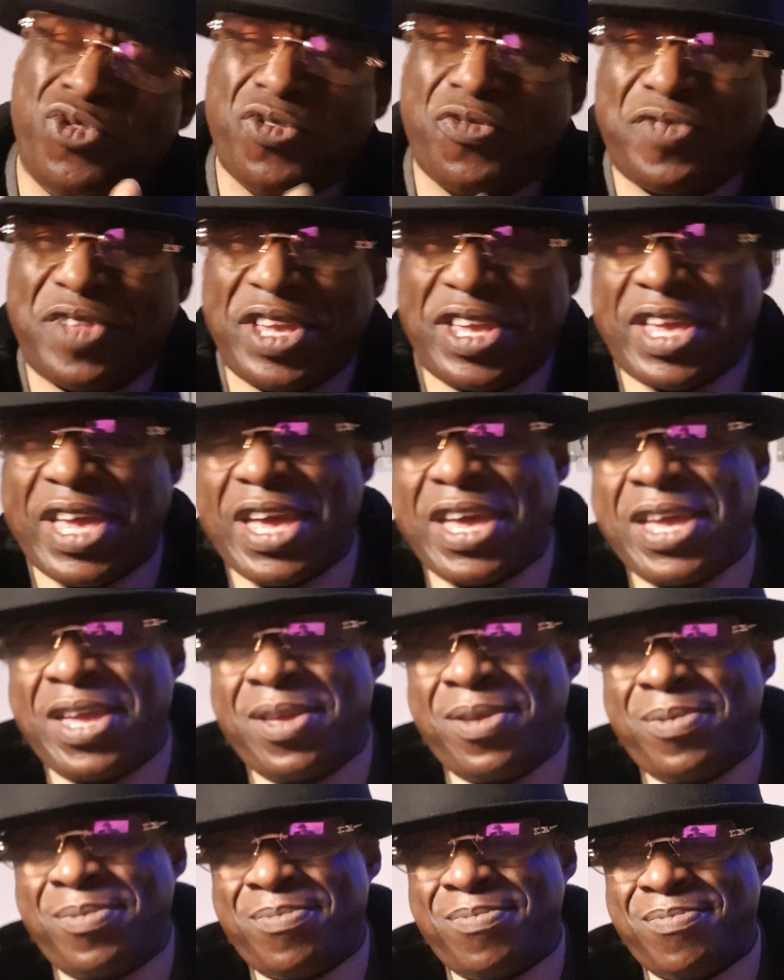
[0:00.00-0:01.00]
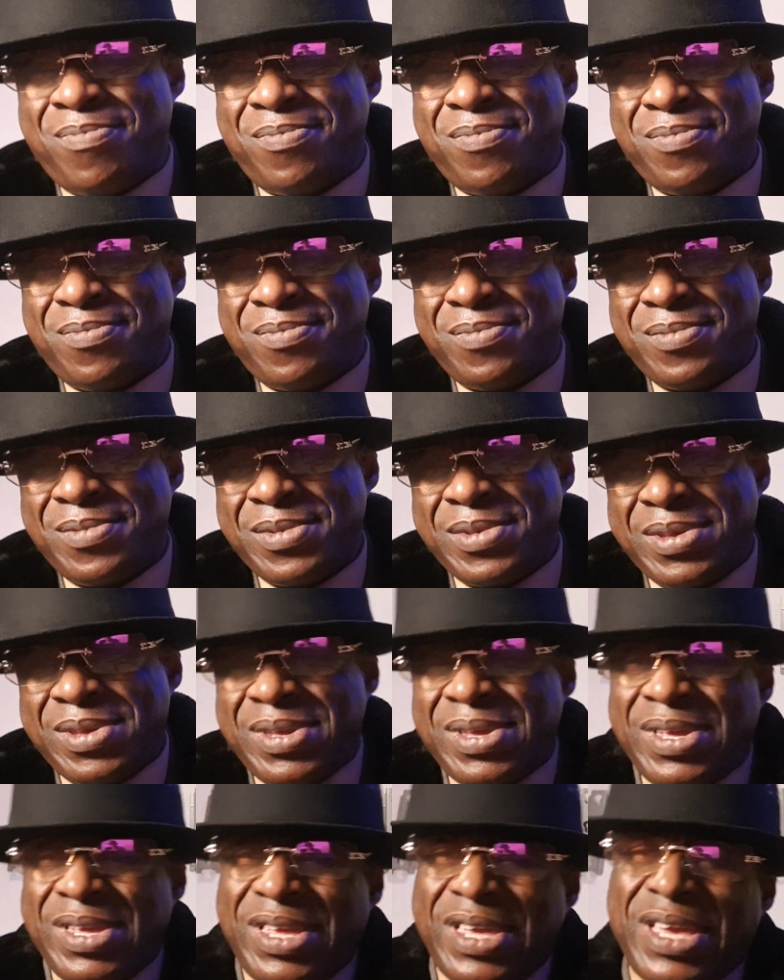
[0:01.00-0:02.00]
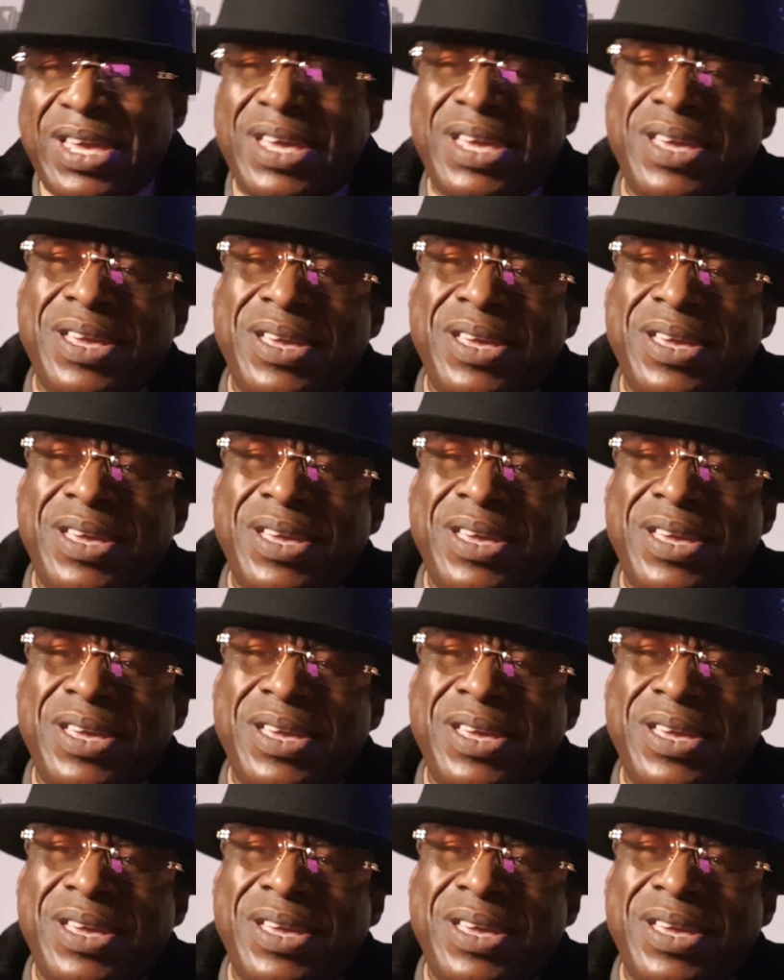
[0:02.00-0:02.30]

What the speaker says: of the game. Yeah.